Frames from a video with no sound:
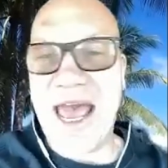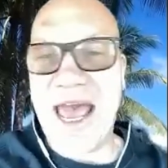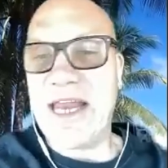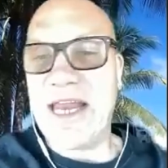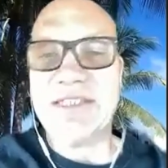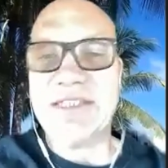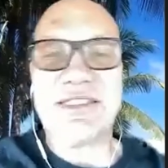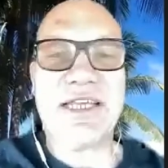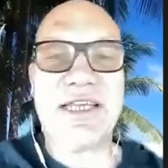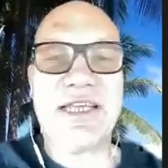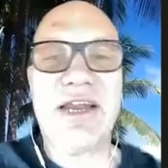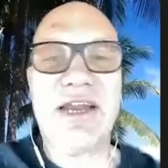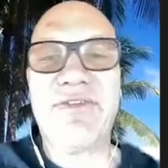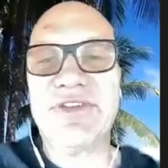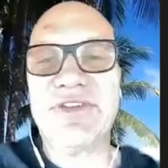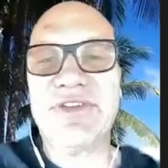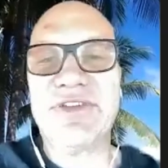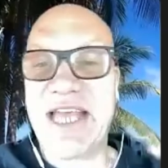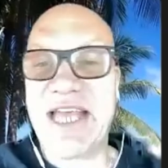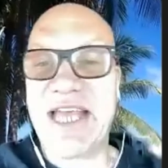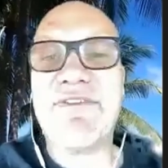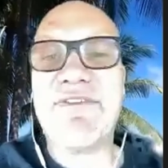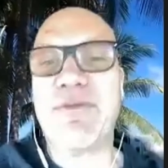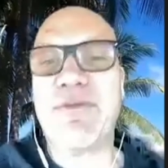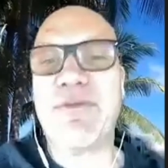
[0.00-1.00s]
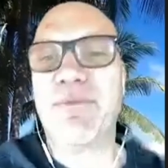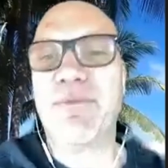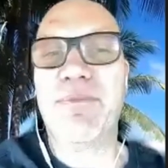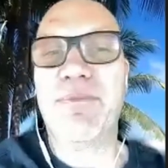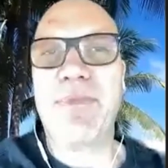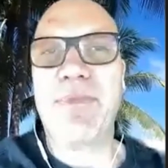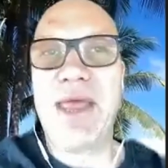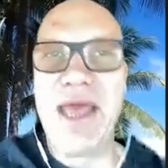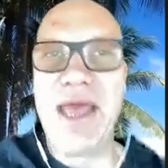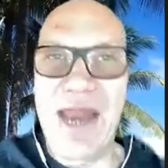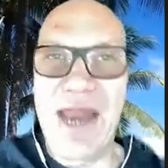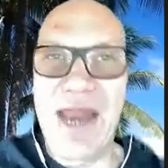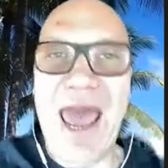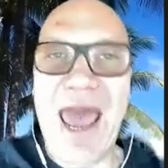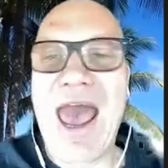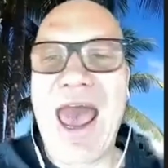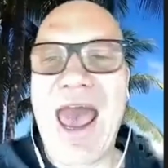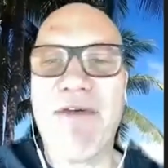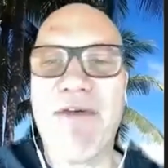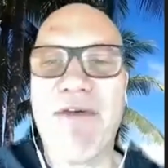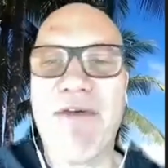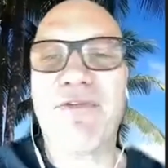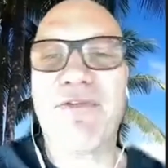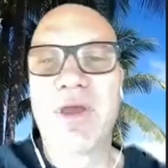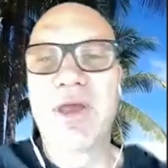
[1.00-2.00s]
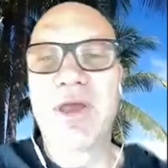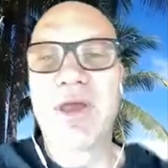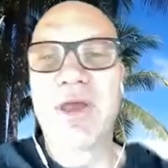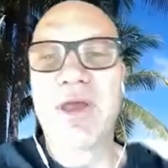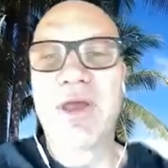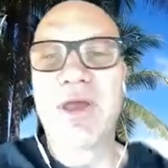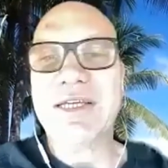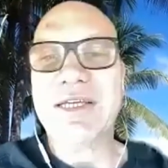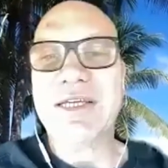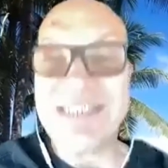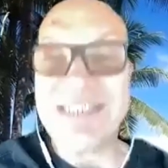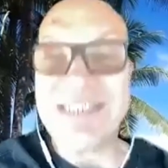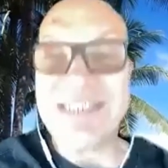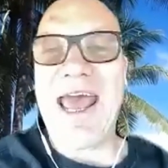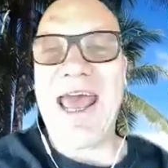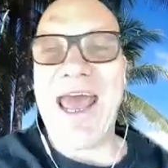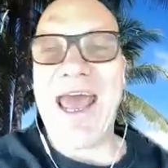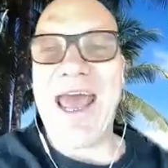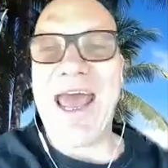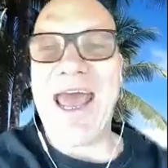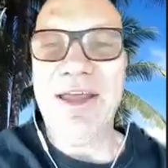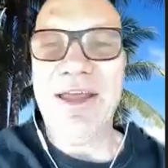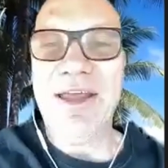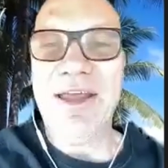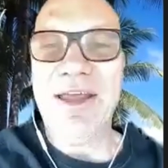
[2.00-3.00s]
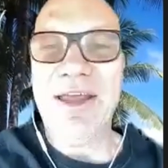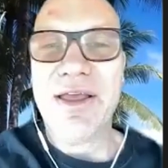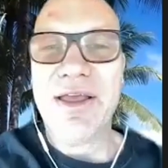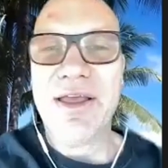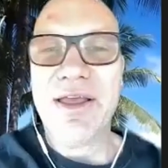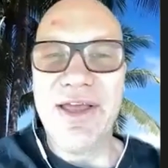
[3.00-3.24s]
ad instead of a 7.5-second ad